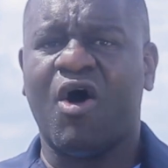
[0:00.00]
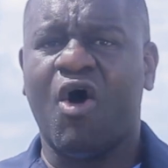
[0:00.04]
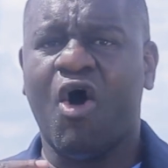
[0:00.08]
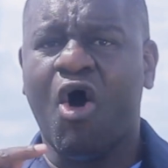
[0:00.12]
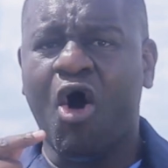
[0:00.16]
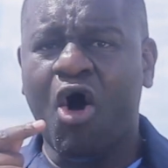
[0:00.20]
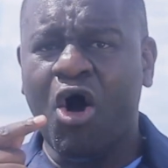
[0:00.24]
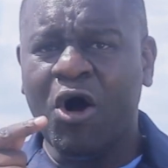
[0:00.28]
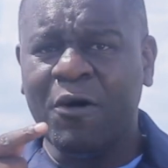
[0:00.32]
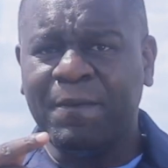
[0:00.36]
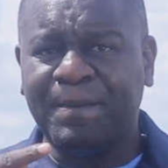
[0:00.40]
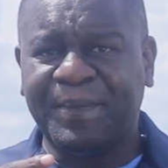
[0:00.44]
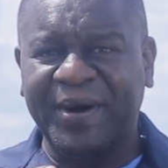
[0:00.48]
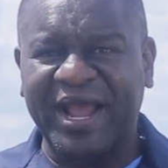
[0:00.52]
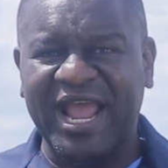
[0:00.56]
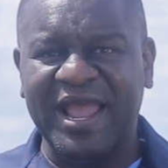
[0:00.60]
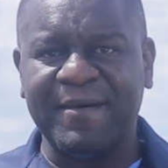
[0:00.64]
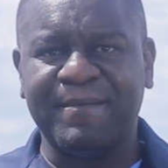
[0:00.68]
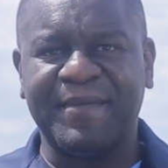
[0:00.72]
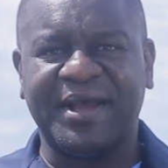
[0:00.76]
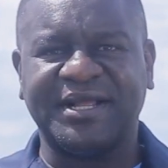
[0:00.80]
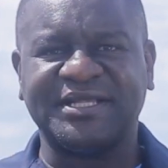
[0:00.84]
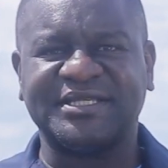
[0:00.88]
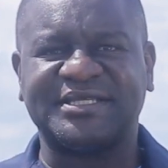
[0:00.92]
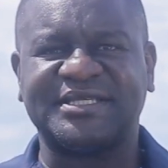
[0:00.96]
All
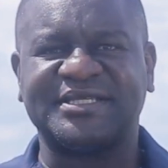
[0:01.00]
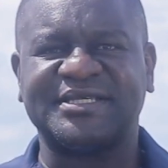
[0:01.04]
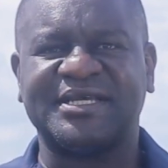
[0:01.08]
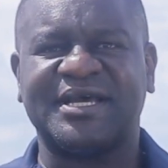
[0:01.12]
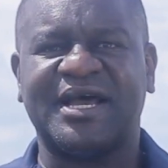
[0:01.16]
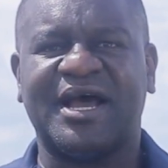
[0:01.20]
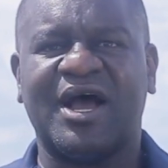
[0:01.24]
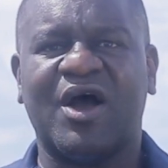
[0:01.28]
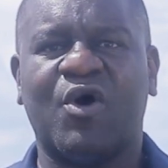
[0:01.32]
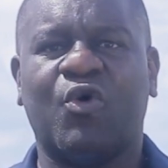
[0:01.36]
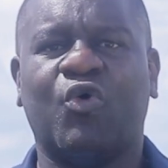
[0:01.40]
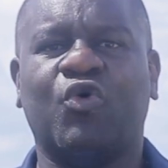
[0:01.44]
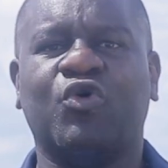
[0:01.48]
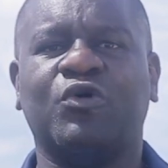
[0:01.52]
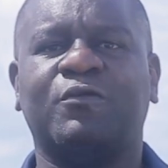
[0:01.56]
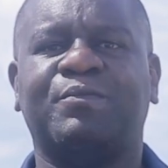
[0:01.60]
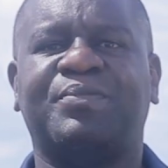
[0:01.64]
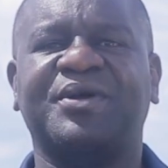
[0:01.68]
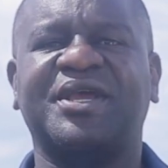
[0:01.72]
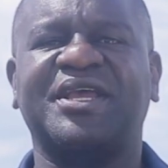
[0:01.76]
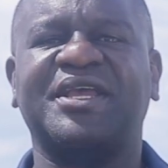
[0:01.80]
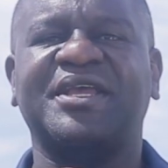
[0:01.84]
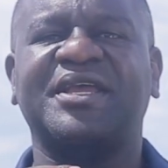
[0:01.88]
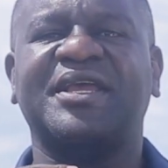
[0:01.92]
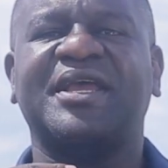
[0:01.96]
payments would
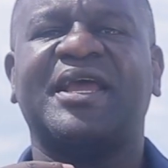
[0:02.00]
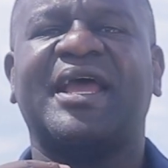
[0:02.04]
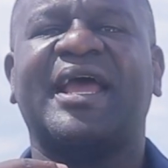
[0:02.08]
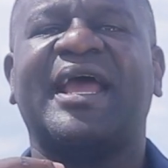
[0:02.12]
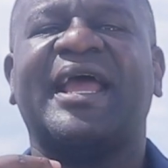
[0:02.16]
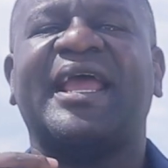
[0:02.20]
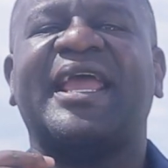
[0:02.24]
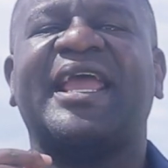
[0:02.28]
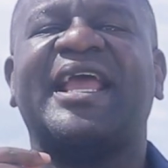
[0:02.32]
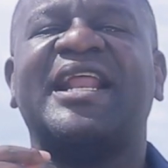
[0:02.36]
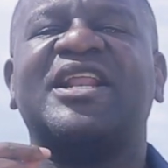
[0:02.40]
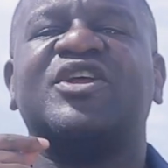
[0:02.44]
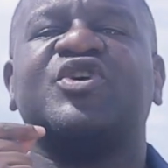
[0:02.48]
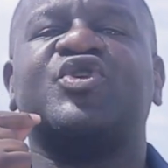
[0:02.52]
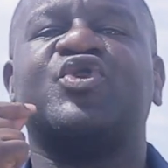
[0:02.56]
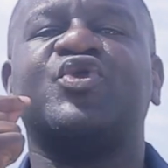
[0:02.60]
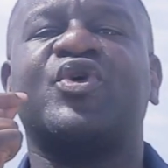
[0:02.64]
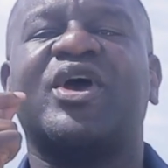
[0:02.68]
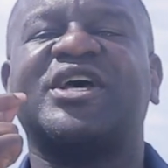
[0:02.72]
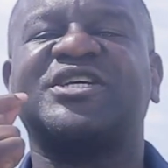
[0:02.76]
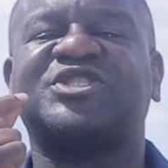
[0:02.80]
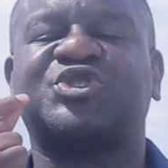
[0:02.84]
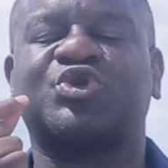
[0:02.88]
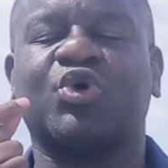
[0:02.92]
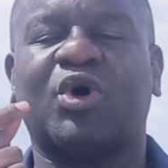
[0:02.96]
be in
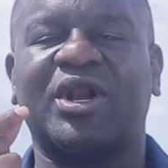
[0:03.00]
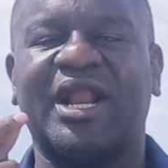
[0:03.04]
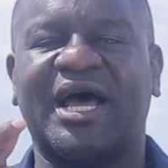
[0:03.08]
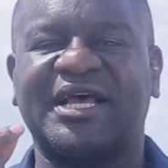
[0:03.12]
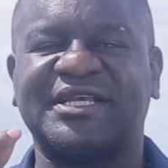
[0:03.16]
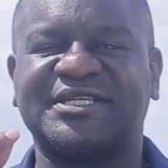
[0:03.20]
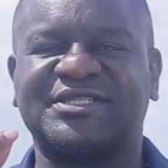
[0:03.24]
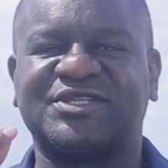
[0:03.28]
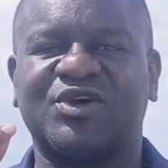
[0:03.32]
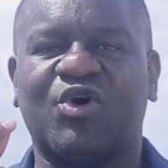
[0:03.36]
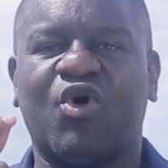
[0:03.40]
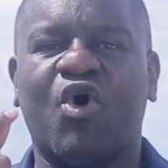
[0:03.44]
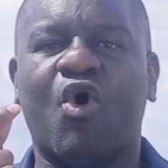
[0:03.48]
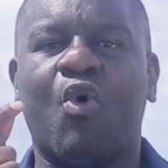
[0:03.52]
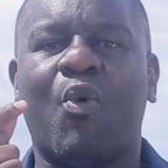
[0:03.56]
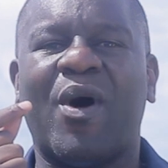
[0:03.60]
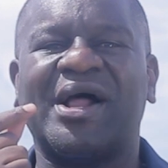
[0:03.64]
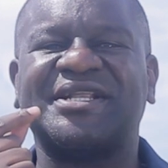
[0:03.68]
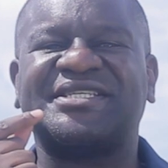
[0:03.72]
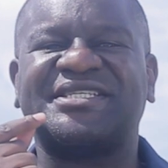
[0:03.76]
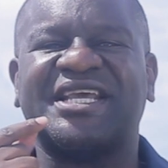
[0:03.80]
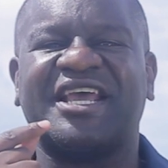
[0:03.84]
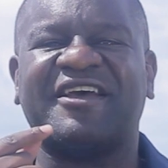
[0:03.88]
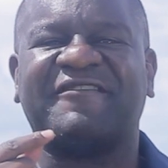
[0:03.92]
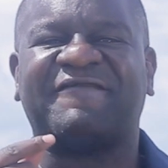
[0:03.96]
US dollars or
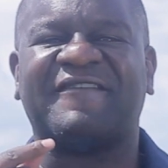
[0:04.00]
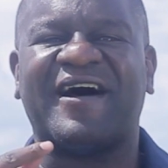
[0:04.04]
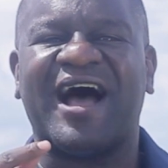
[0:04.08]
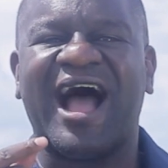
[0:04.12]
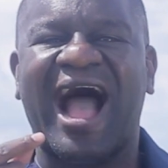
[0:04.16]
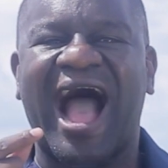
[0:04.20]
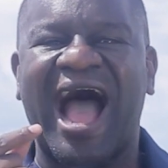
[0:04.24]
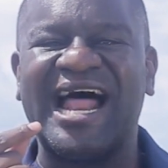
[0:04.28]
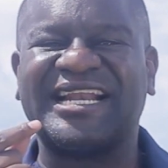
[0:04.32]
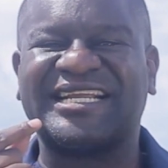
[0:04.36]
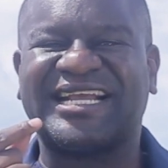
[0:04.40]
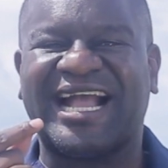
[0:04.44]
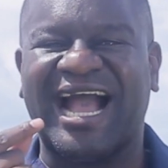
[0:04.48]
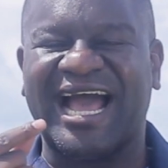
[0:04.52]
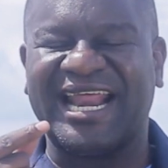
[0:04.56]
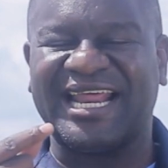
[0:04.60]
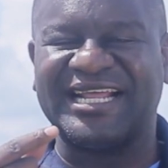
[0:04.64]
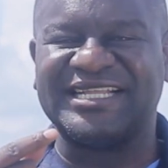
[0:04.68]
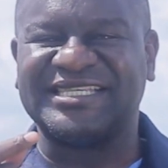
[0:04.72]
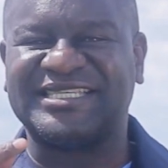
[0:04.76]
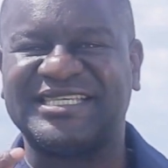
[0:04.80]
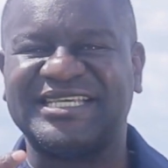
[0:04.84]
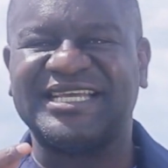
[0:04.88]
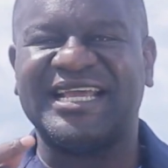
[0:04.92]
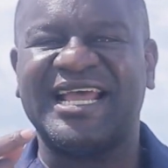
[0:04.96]
whatever hard
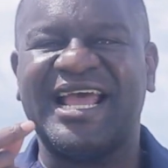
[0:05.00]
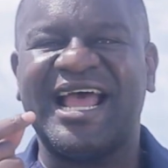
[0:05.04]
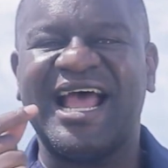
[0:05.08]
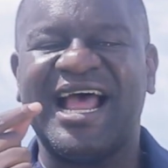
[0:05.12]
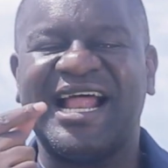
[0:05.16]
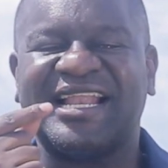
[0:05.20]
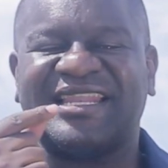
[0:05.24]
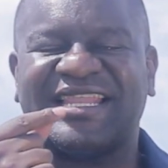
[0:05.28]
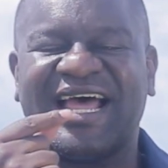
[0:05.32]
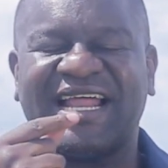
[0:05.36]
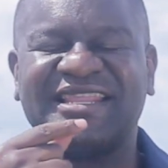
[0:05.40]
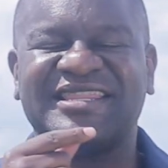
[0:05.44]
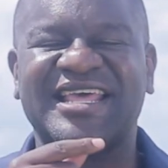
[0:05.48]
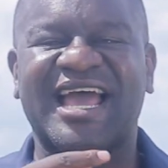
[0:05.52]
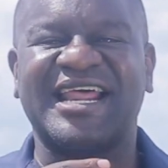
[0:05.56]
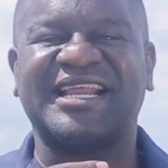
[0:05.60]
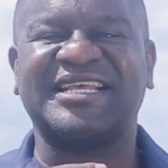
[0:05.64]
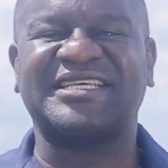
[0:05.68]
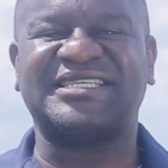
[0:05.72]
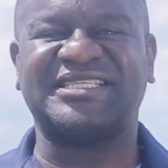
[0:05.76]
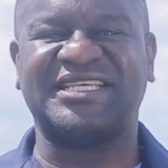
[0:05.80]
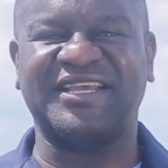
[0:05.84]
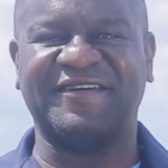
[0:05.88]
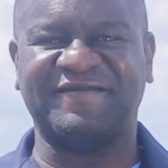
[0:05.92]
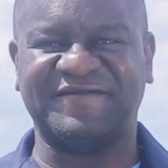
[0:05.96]
currency that they are
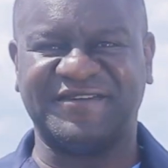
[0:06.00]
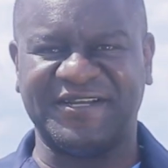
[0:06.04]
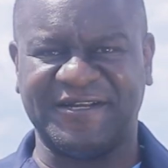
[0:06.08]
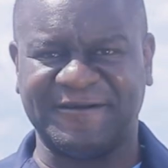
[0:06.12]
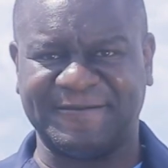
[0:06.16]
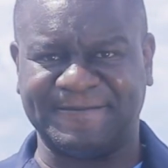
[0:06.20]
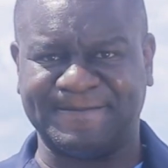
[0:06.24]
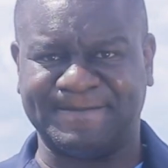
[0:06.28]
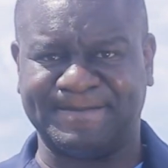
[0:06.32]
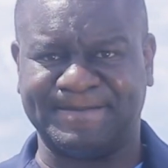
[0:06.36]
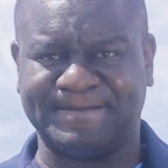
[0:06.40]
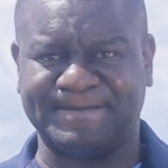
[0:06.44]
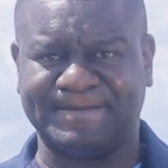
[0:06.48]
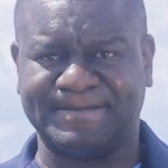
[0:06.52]
received in.